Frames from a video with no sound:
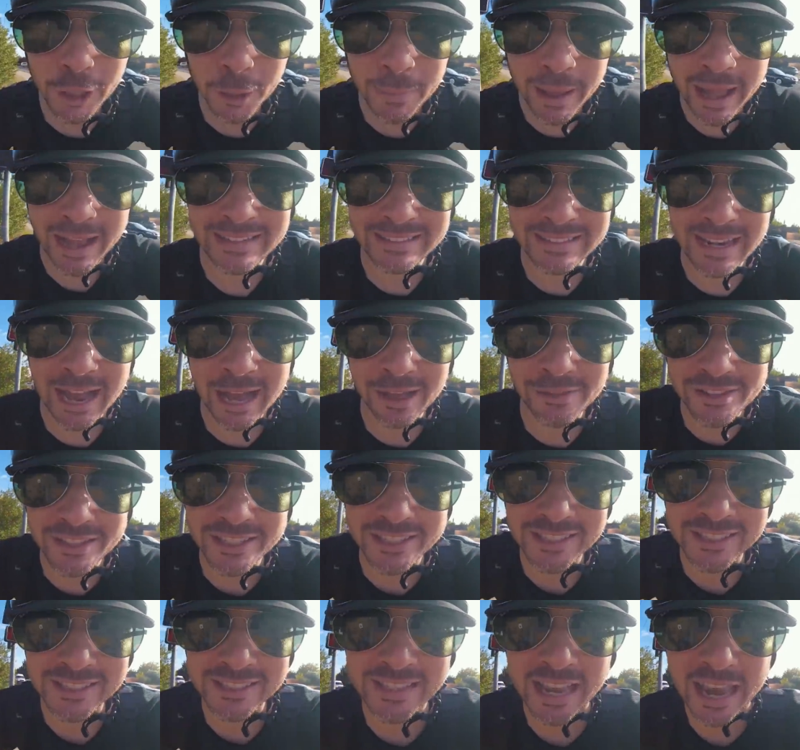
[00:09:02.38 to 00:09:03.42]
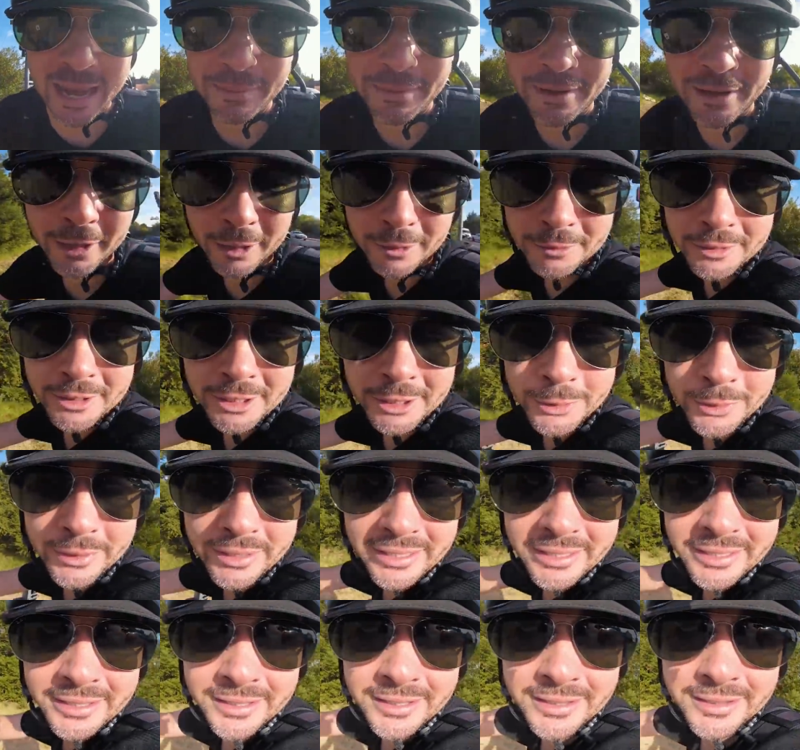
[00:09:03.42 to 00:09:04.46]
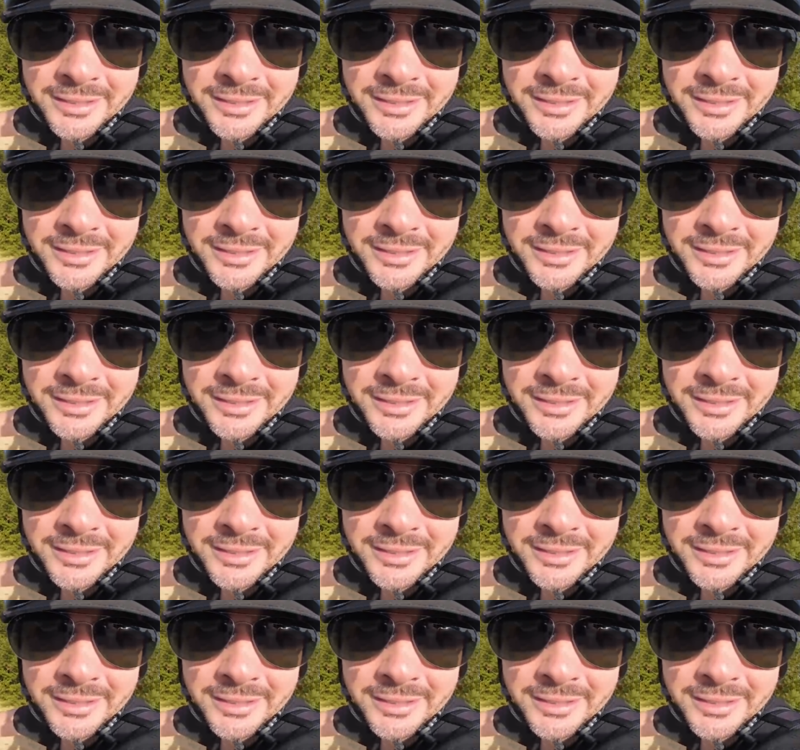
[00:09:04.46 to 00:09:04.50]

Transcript: go back down this same hill really quick.